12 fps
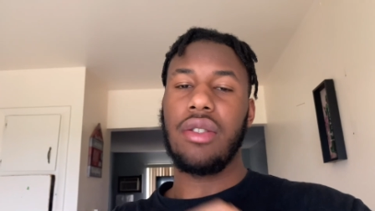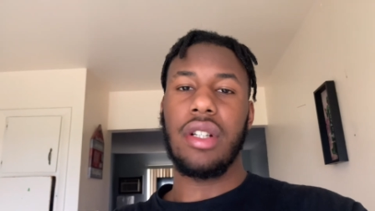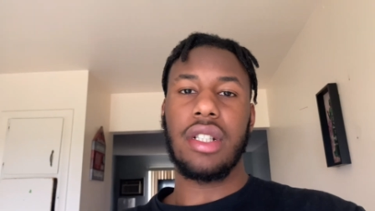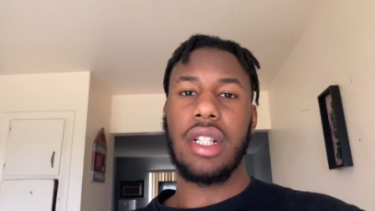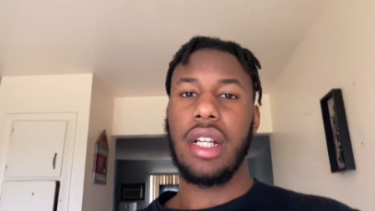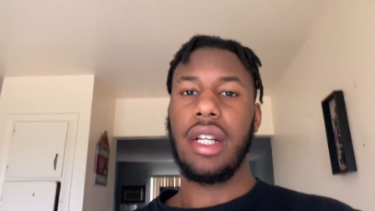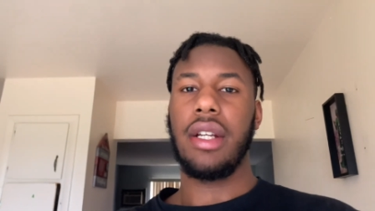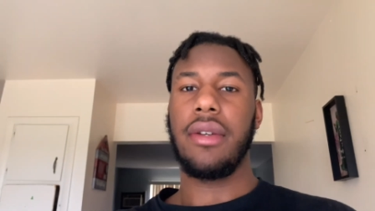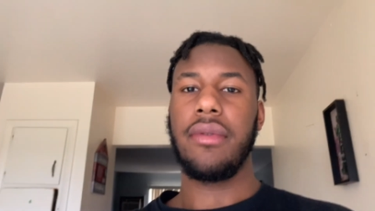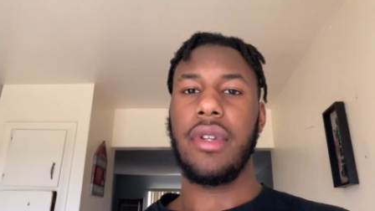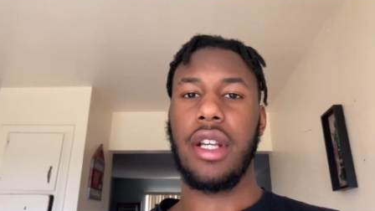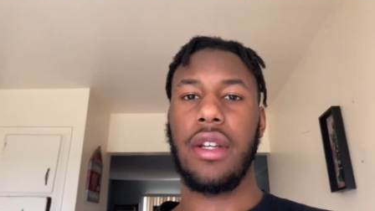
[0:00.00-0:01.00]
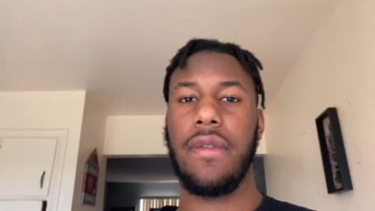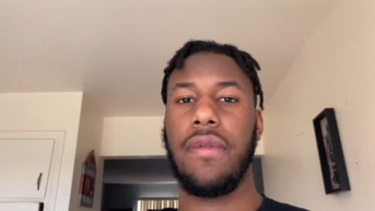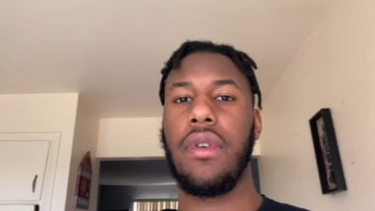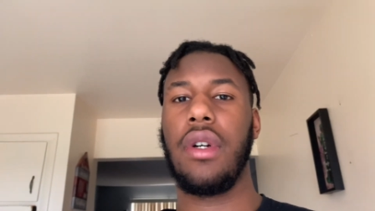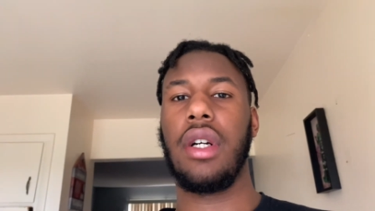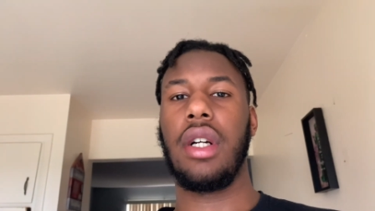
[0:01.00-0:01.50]
want to say thank you
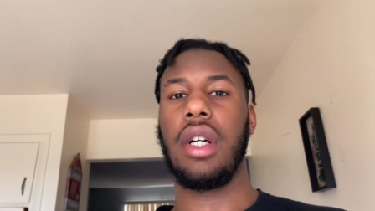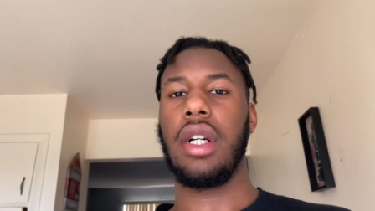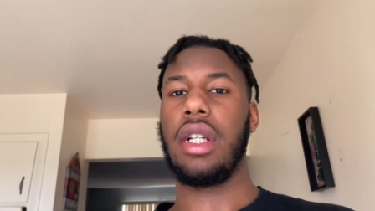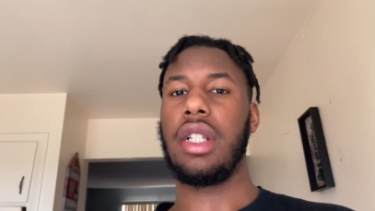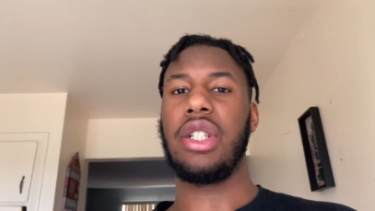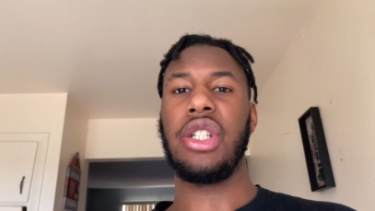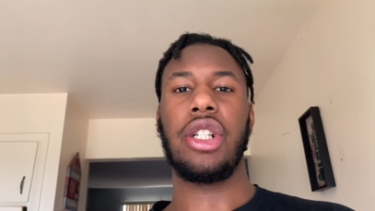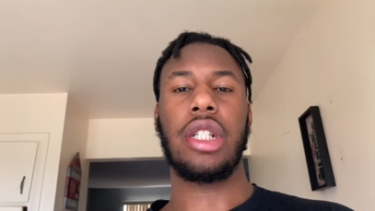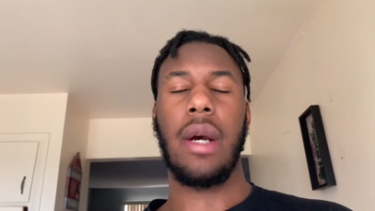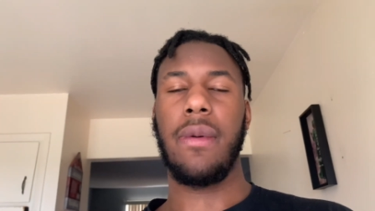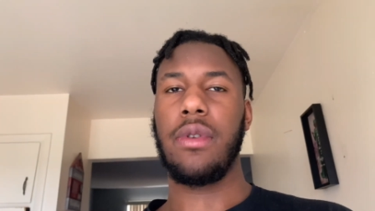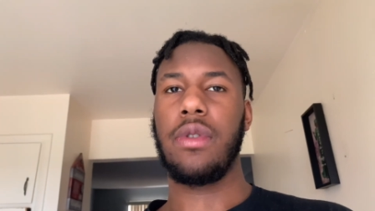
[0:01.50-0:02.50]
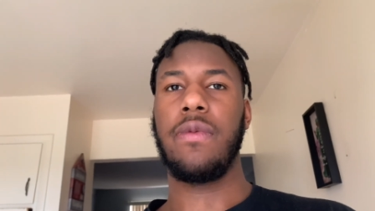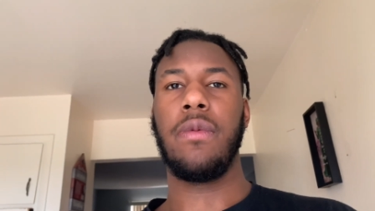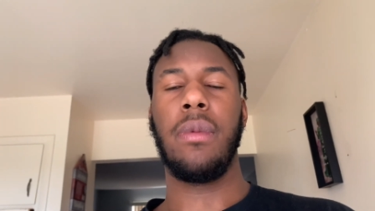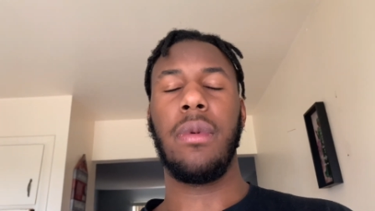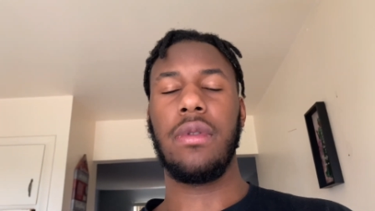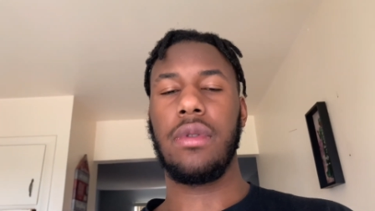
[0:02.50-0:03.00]
for subscribing
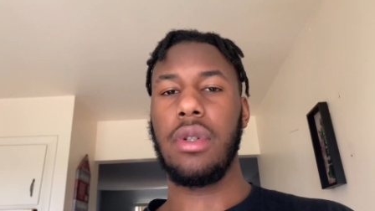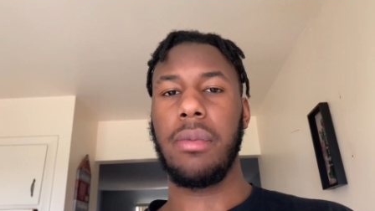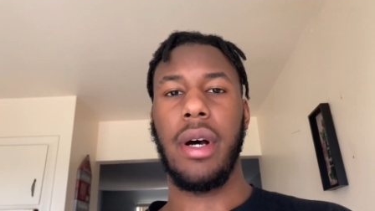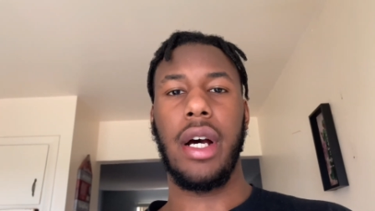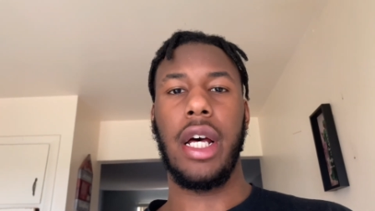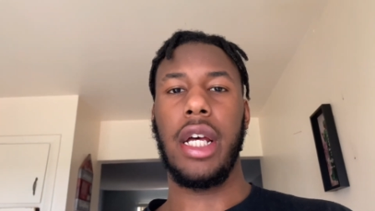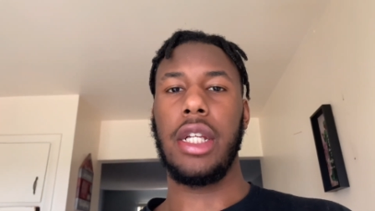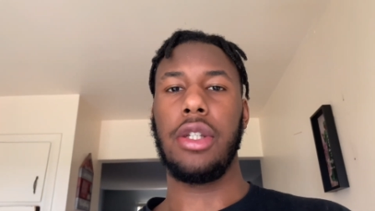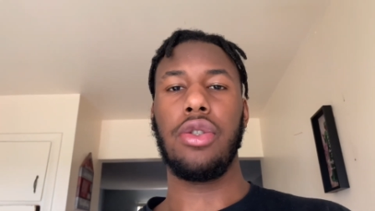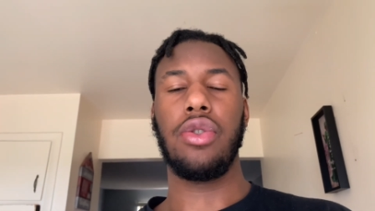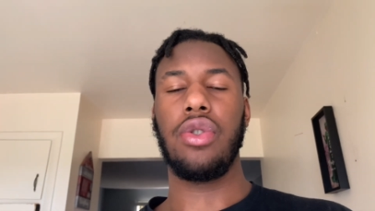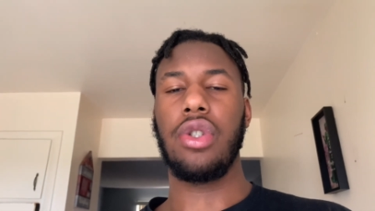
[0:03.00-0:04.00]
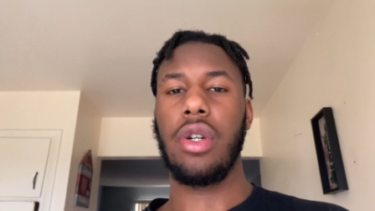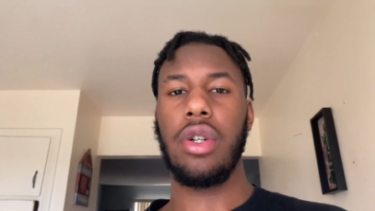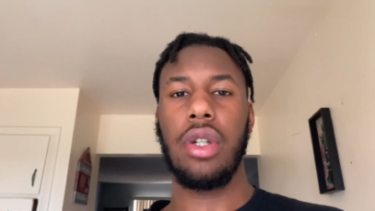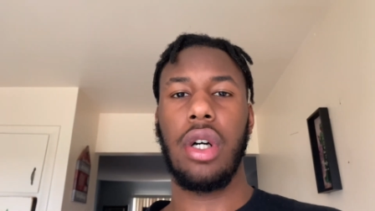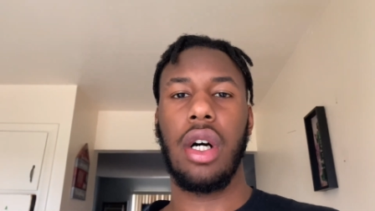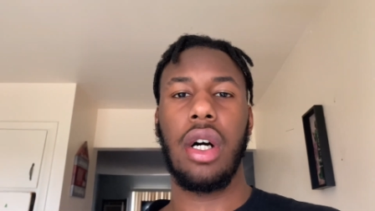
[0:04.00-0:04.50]
to my YouTube channel,
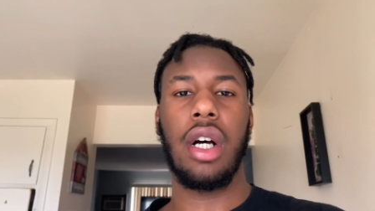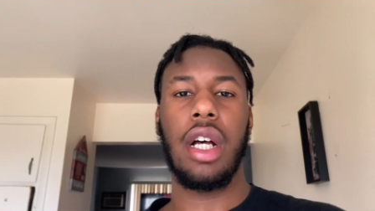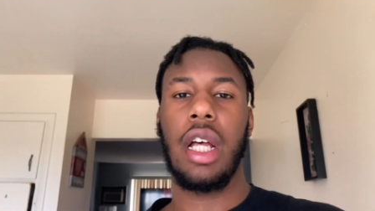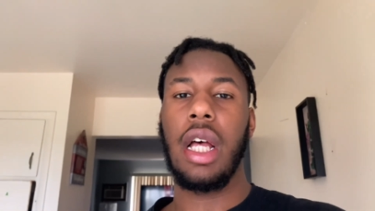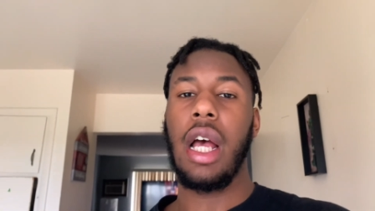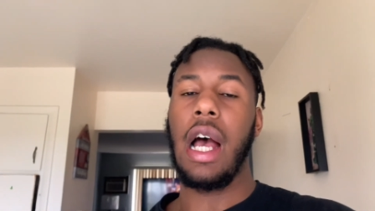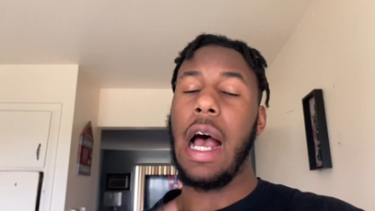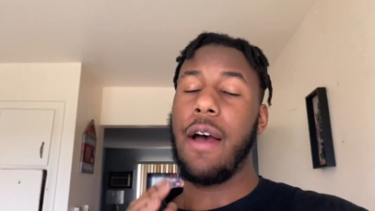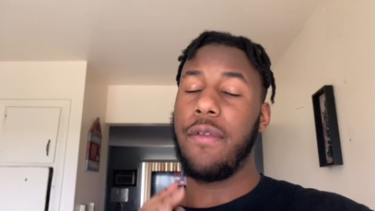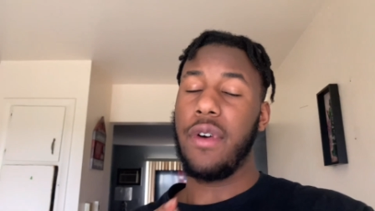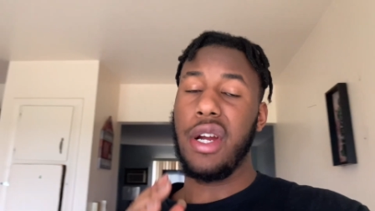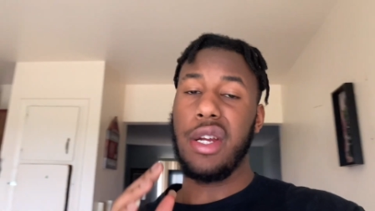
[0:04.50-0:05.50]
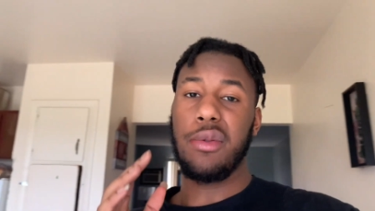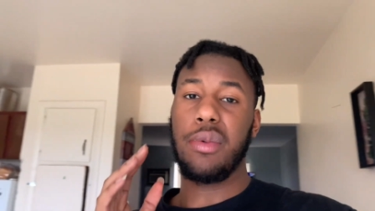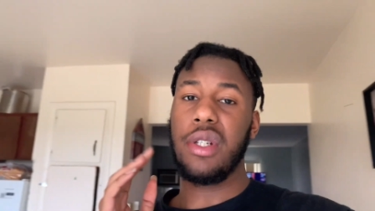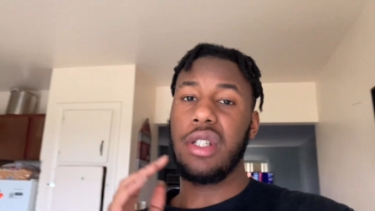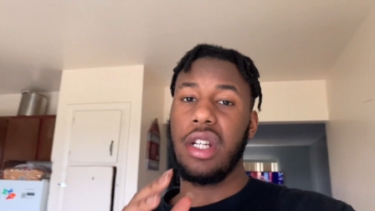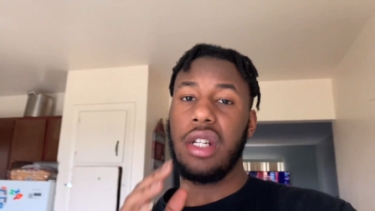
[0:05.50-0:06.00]
y'all. I very
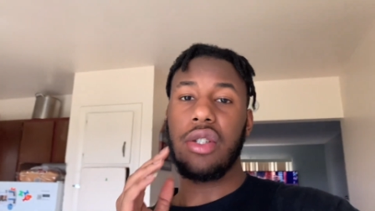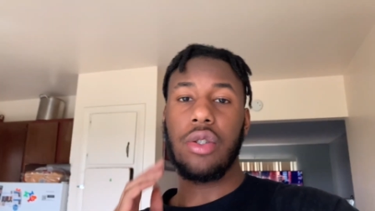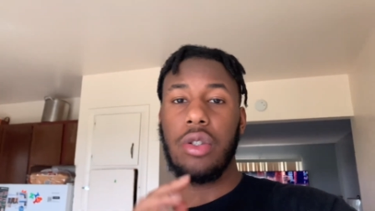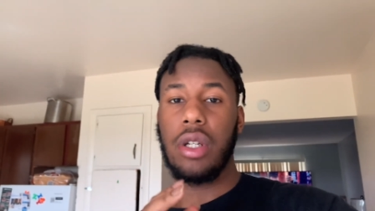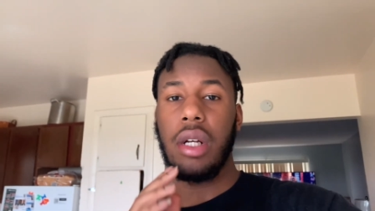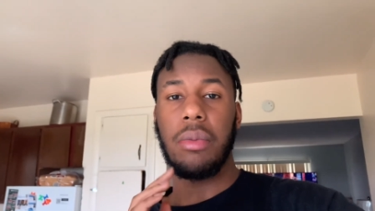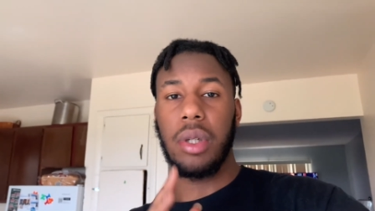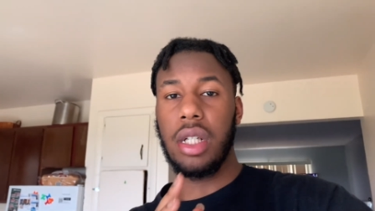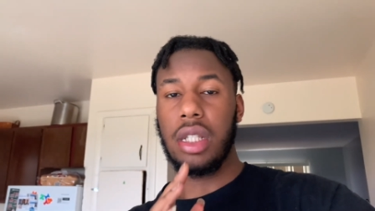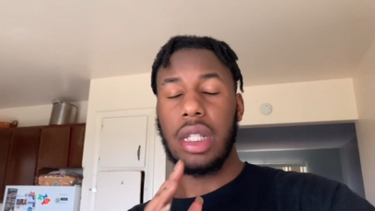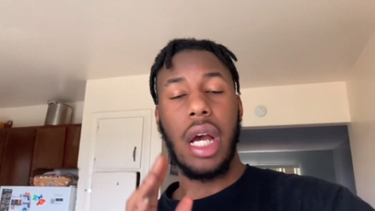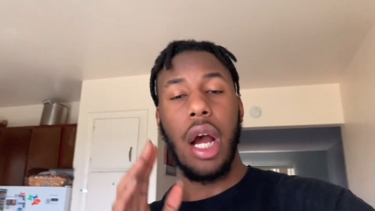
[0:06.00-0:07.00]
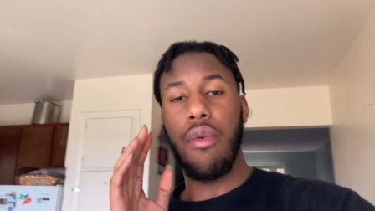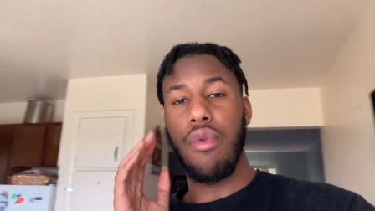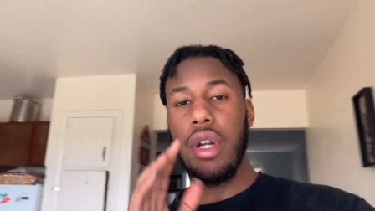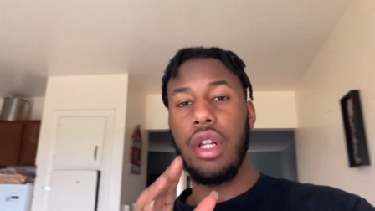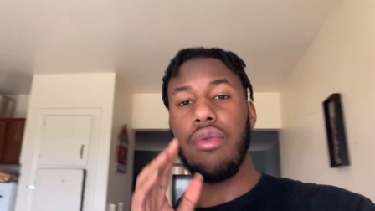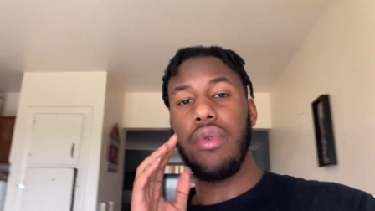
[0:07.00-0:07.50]
appreciate it so damn much. I
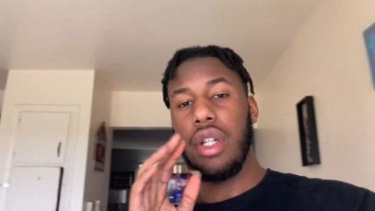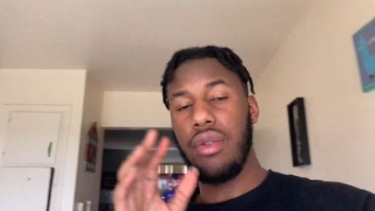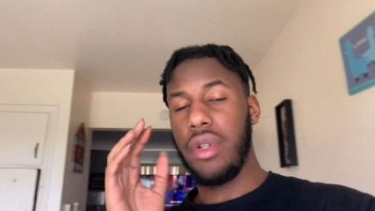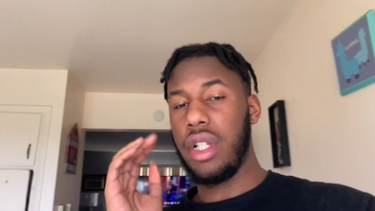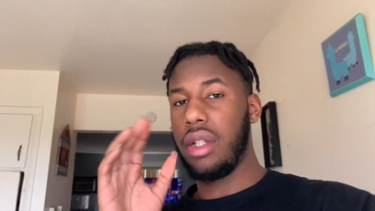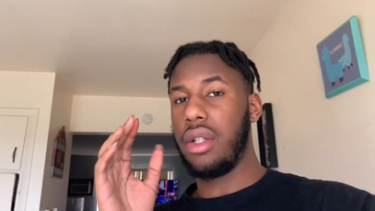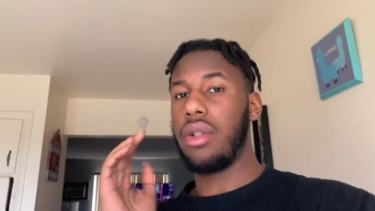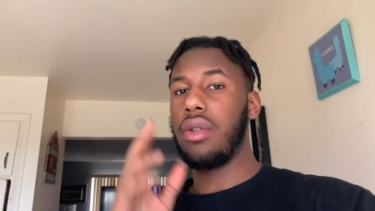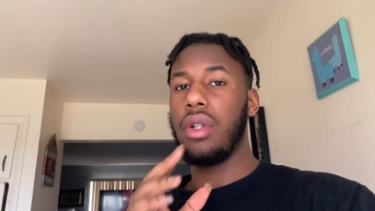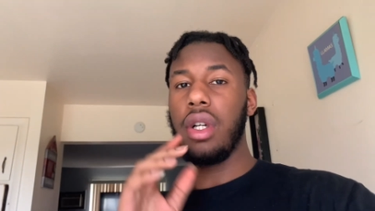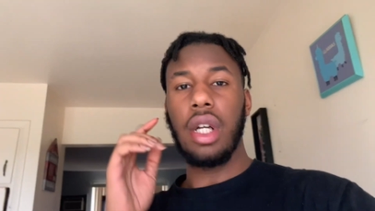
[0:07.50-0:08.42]
really, really, really do.